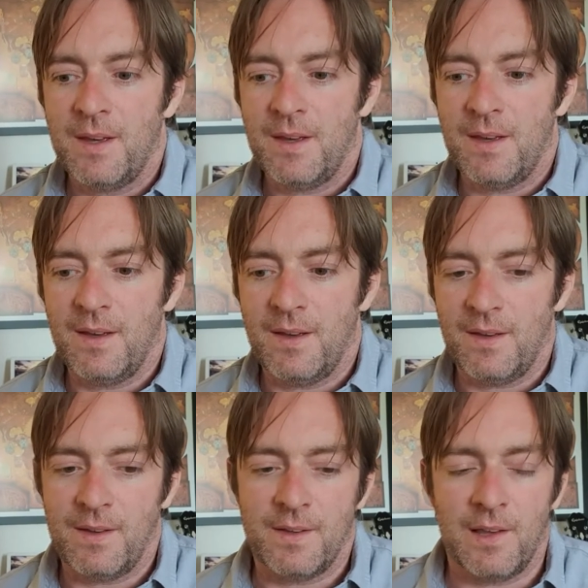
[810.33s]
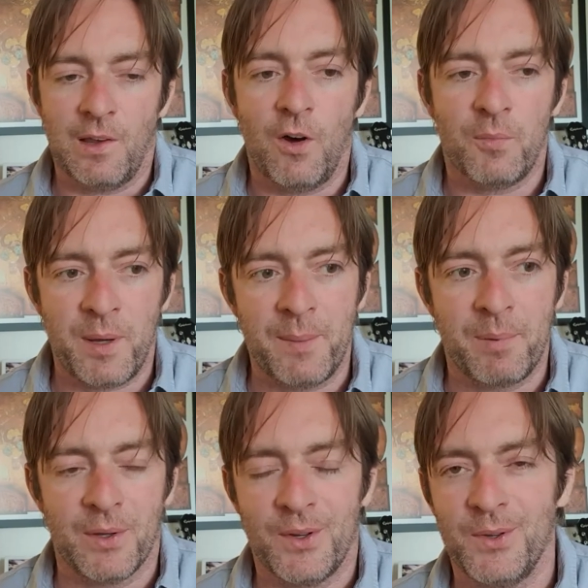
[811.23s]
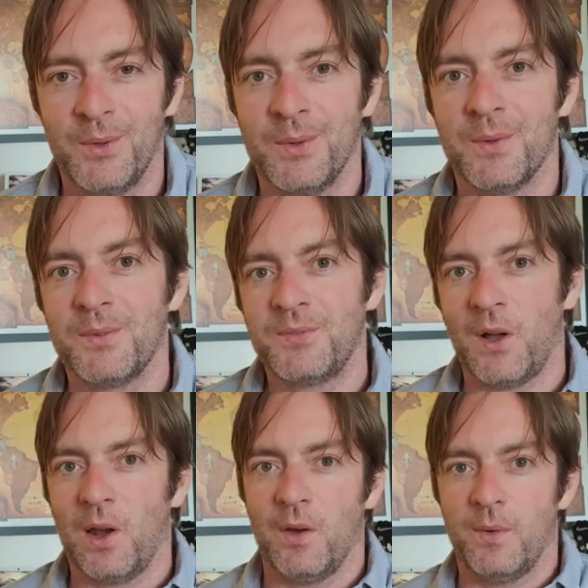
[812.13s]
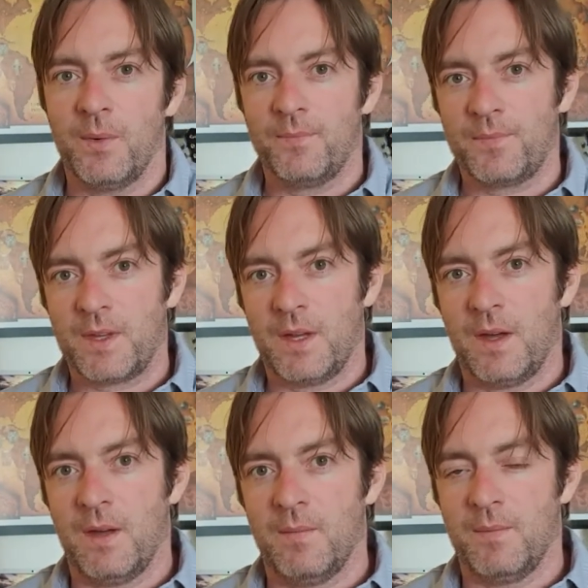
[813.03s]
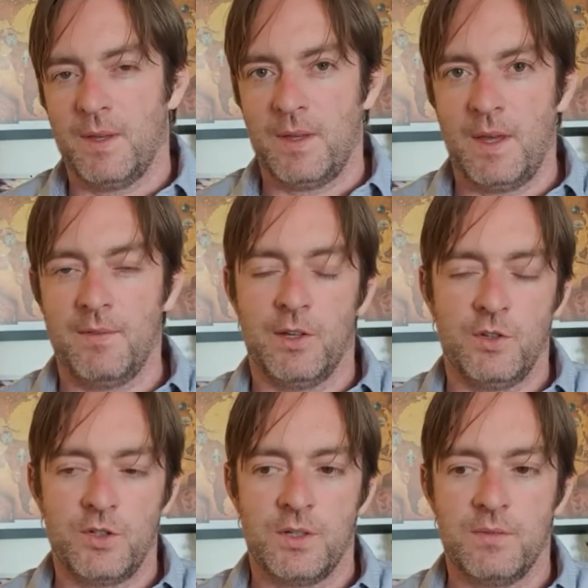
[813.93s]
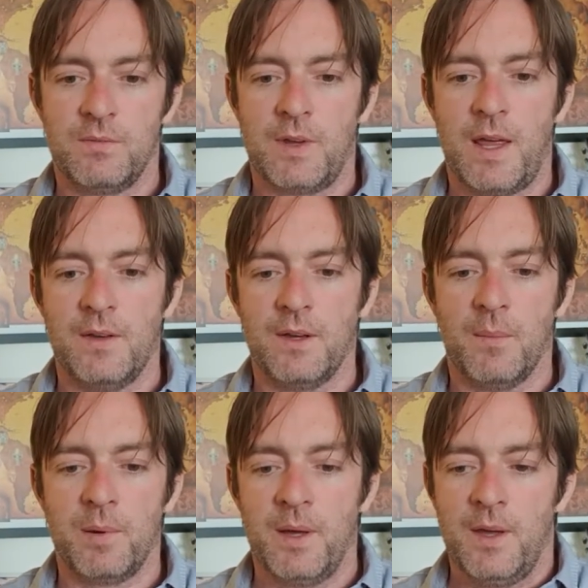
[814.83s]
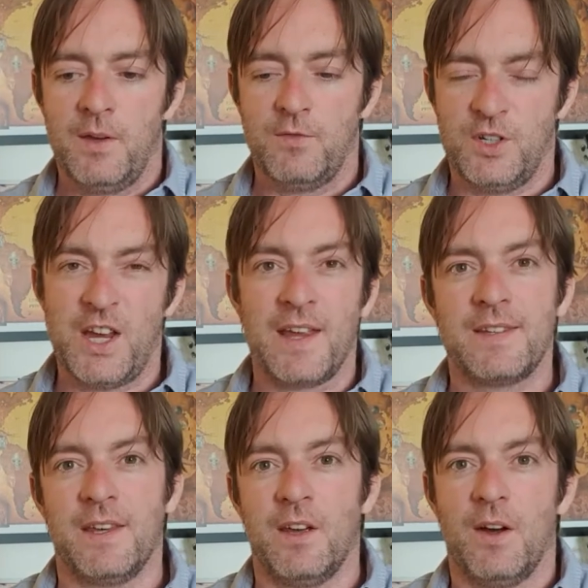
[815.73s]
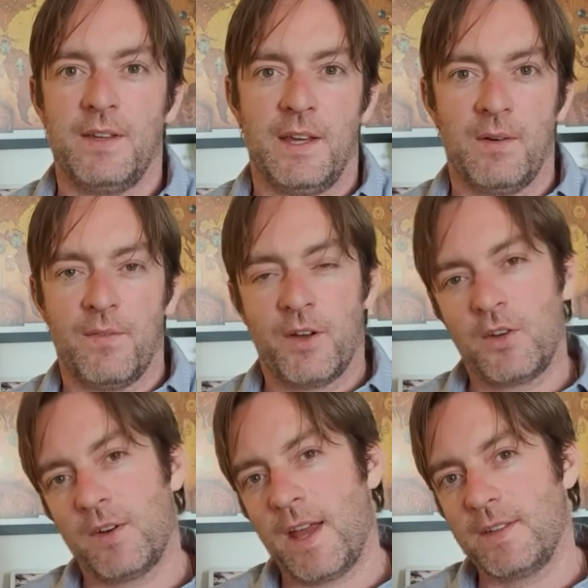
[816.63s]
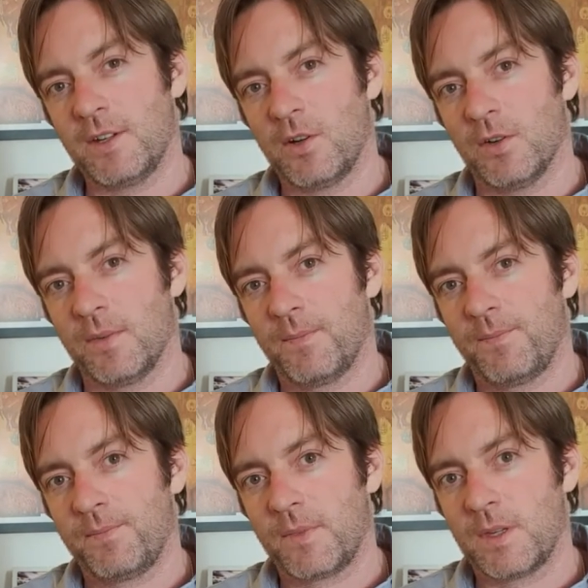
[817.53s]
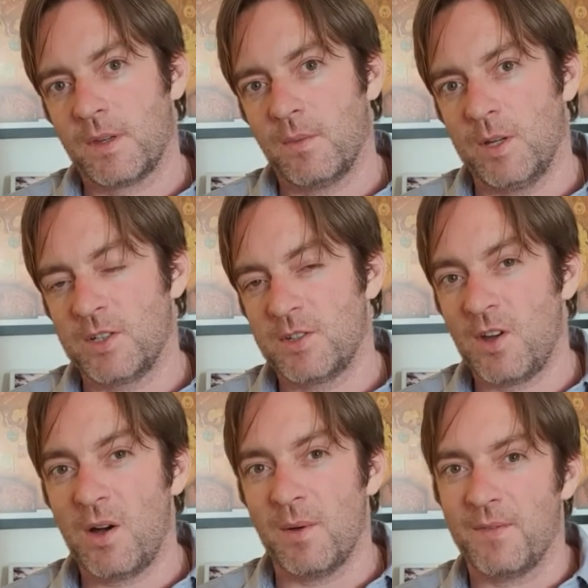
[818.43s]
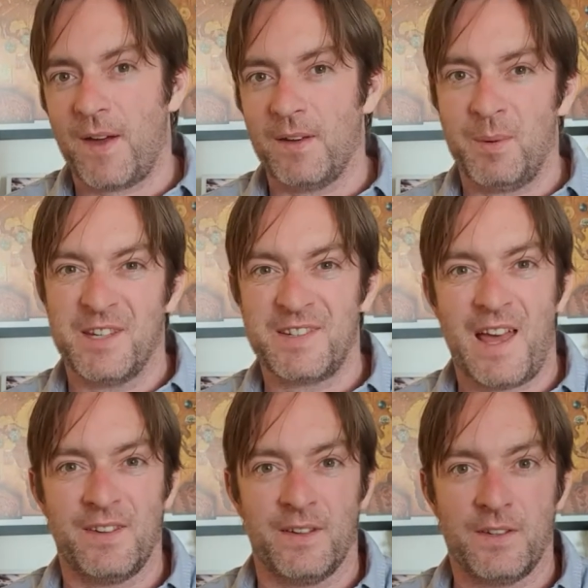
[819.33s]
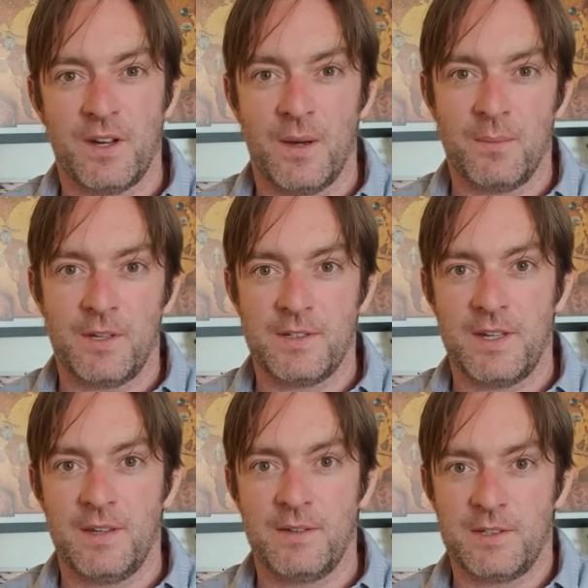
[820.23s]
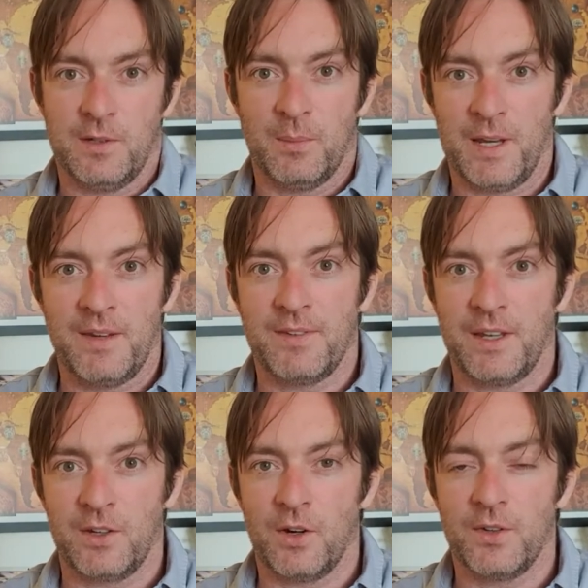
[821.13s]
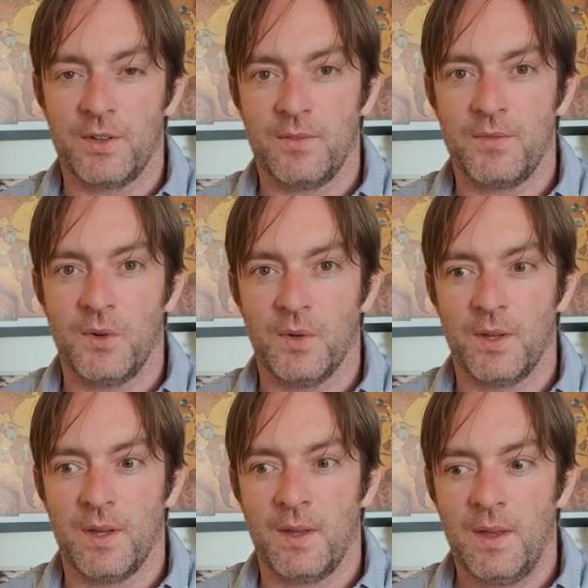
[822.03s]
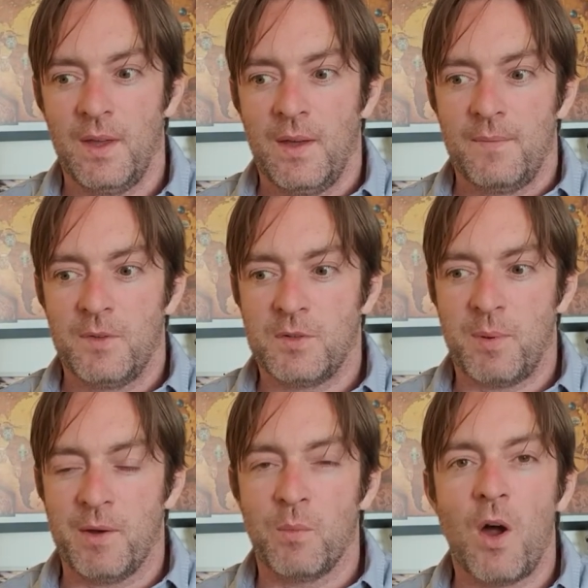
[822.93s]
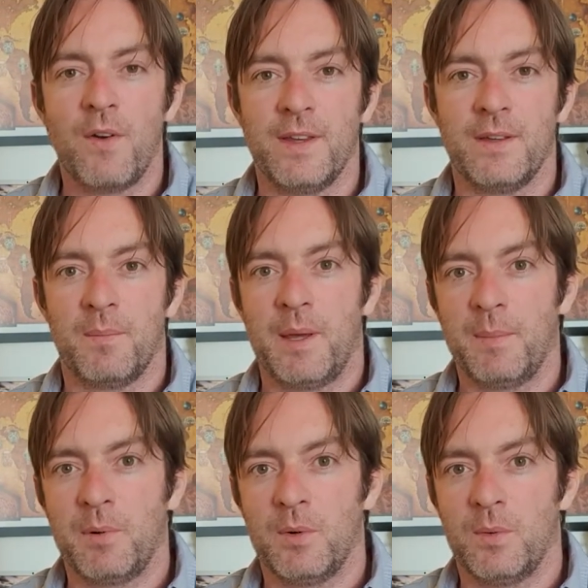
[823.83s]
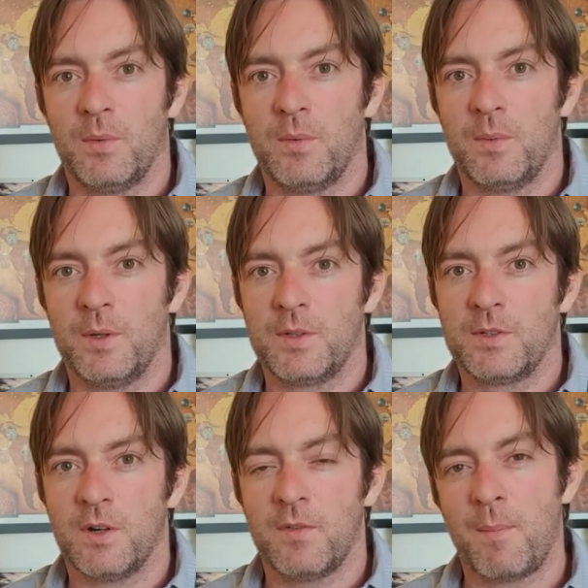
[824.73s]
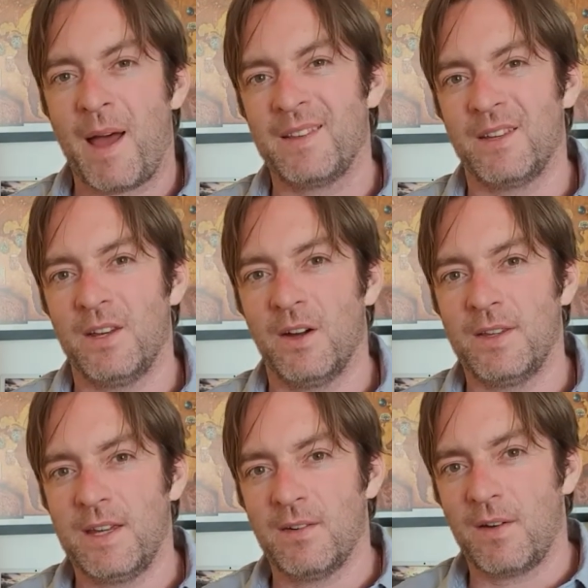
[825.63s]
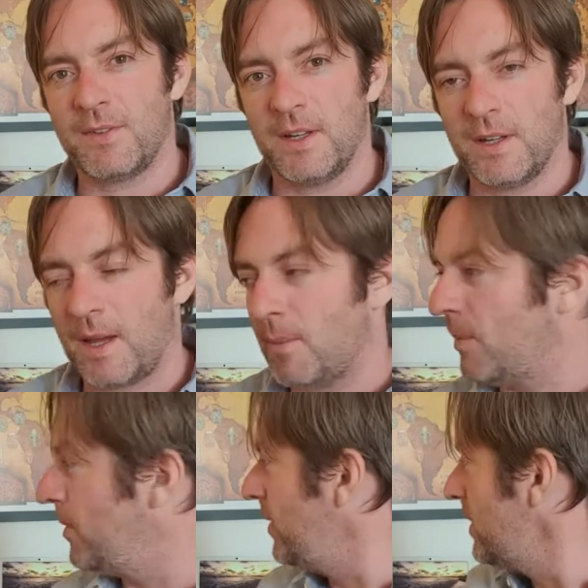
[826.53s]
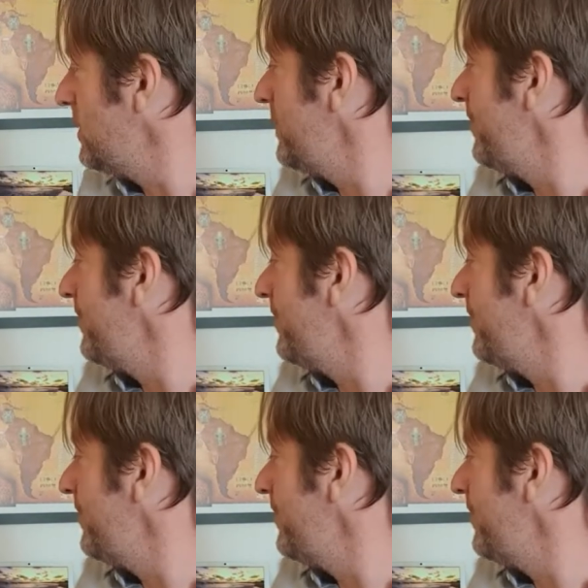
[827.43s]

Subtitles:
a lot of people who follow evolution end up rejecting the idea of a creator god, which Darwin found a bit sad at the time, because he still believed in God and thought that he was a bit worried that people would sort of abandon the idea after he came up with this.